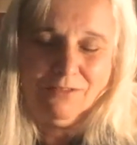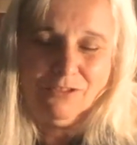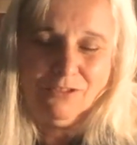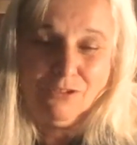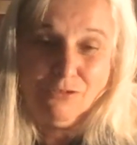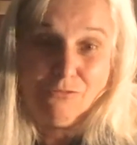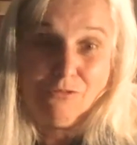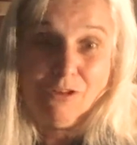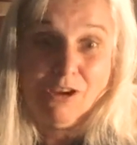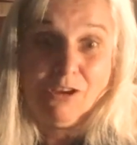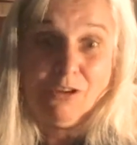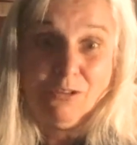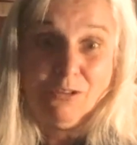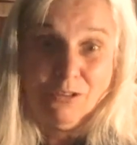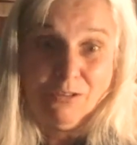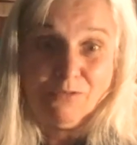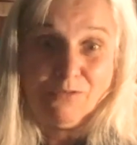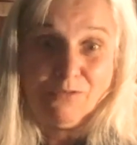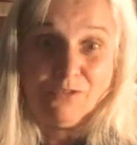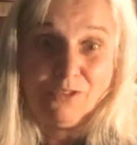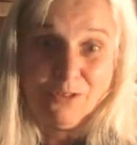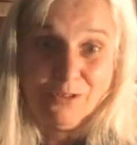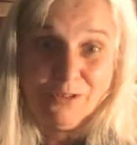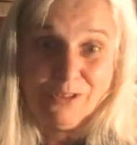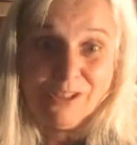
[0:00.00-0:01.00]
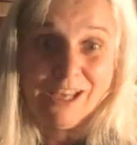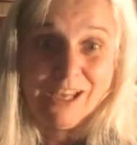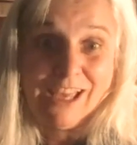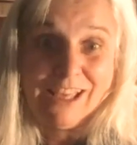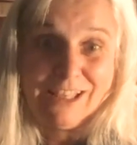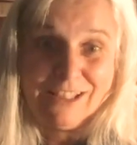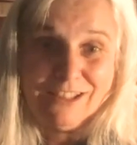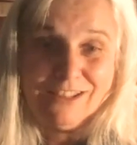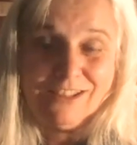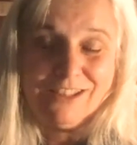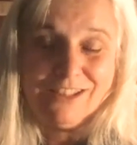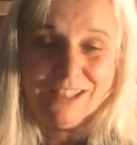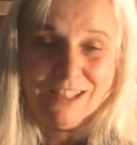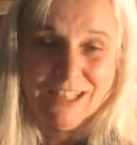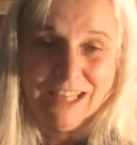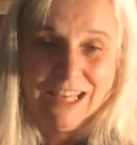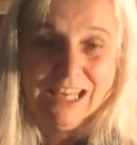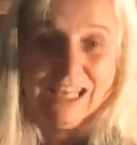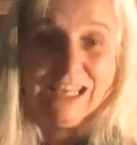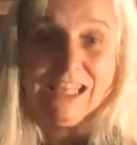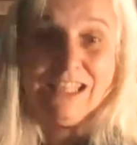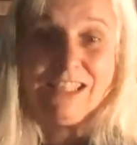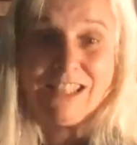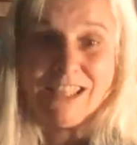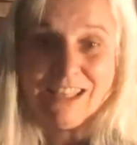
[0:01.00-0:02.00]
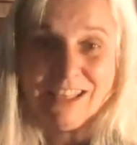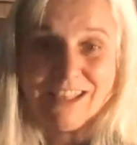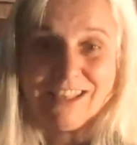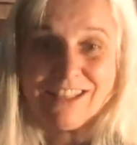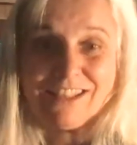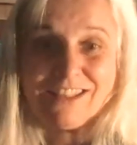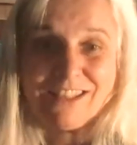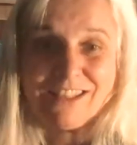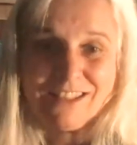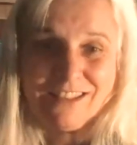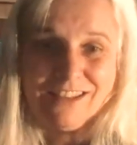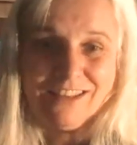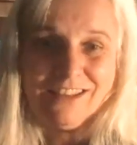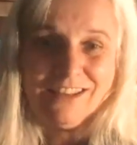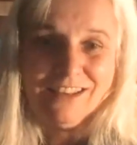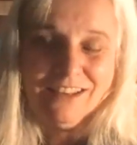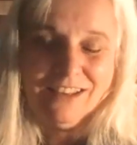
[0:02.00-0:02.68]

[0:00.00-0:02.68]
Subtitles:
grow the food and eat it,